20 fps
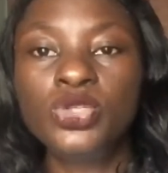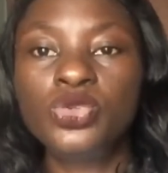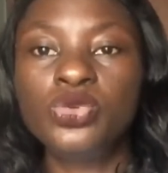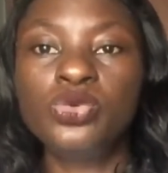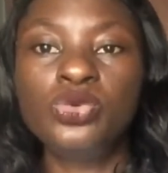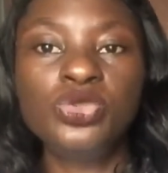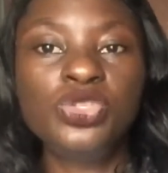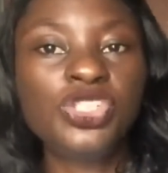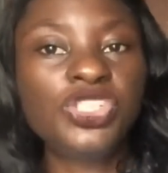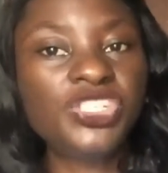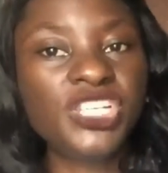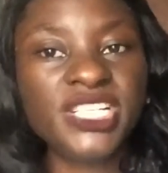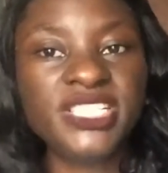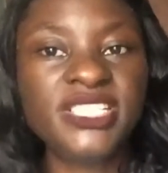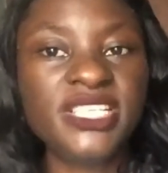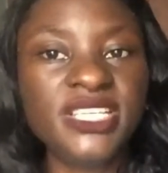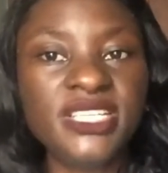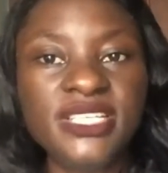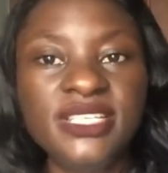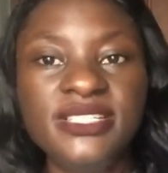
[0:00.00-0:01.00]
to
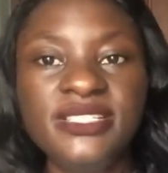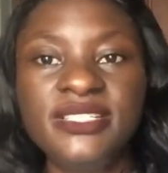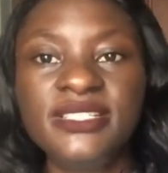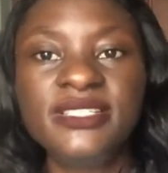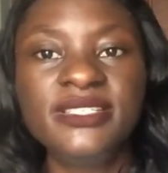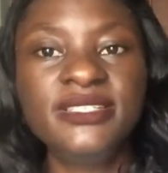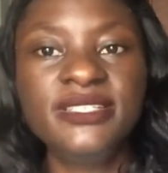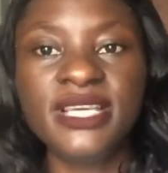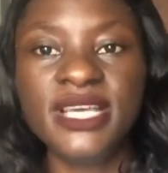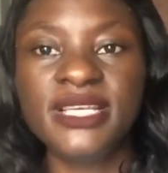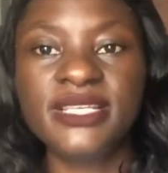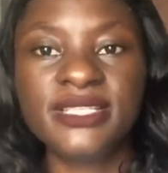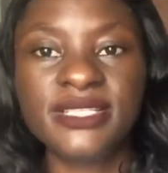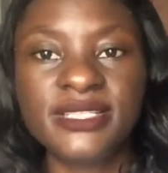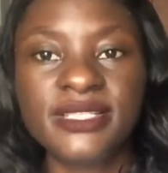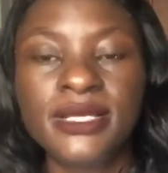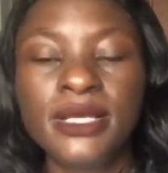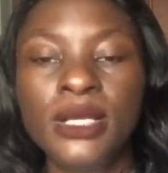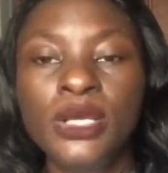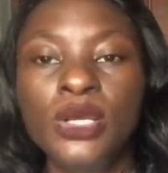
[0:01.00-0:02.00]
straighten it.
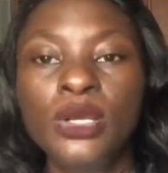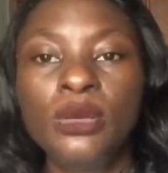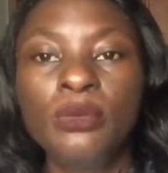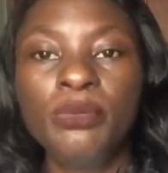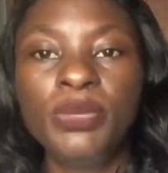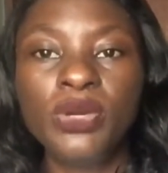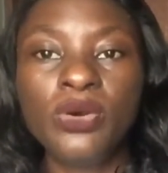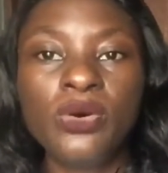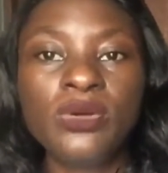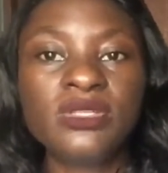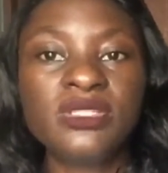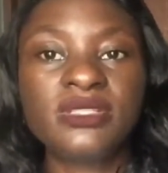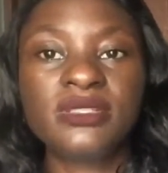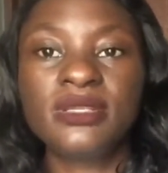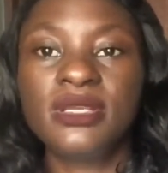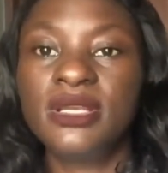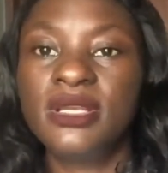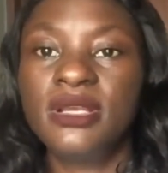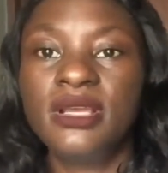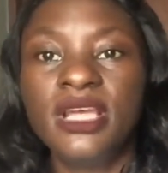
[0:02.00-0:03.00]
Yes,
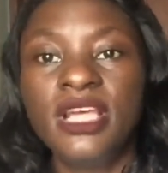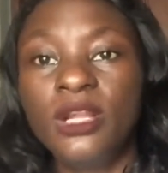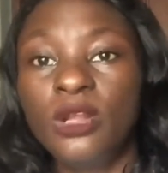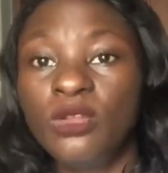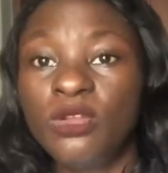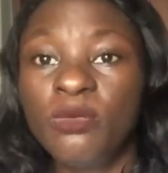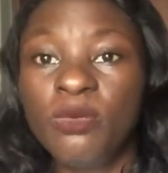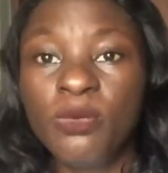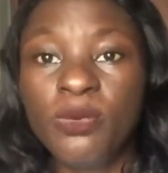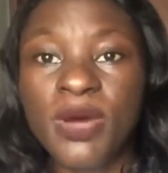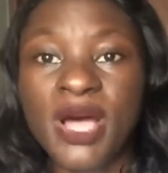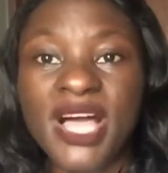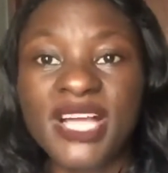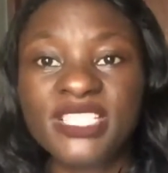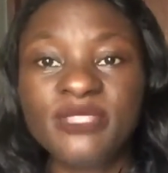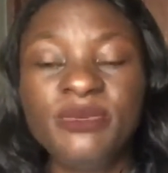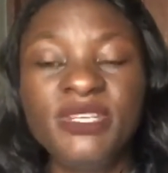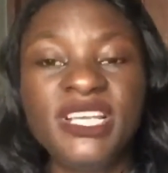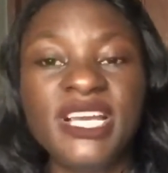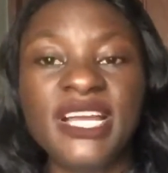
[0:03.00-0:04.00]
because a lot of people
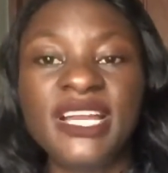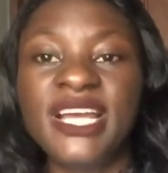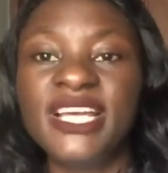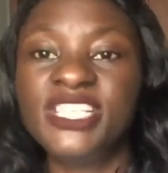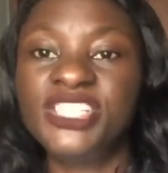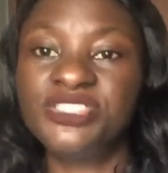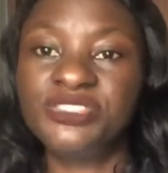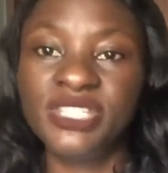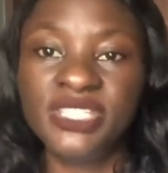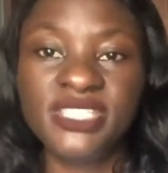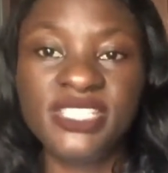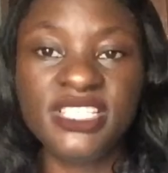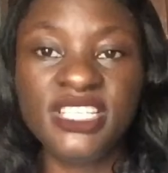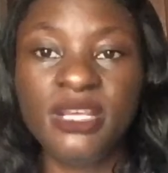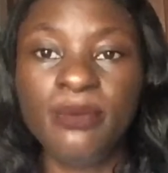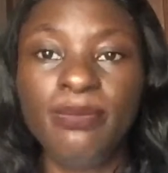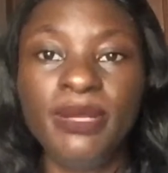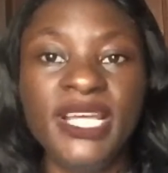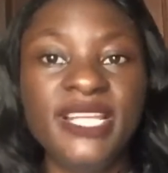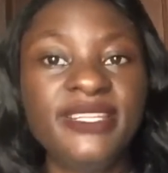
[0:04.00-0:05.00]
ask me, can I
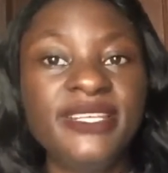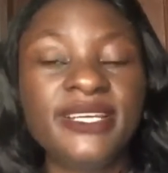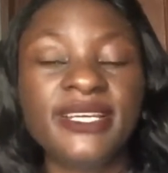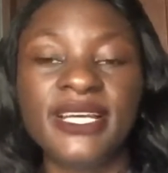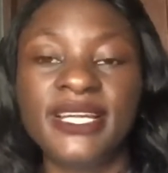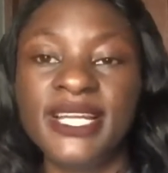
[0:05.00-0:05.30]
straighten a blender?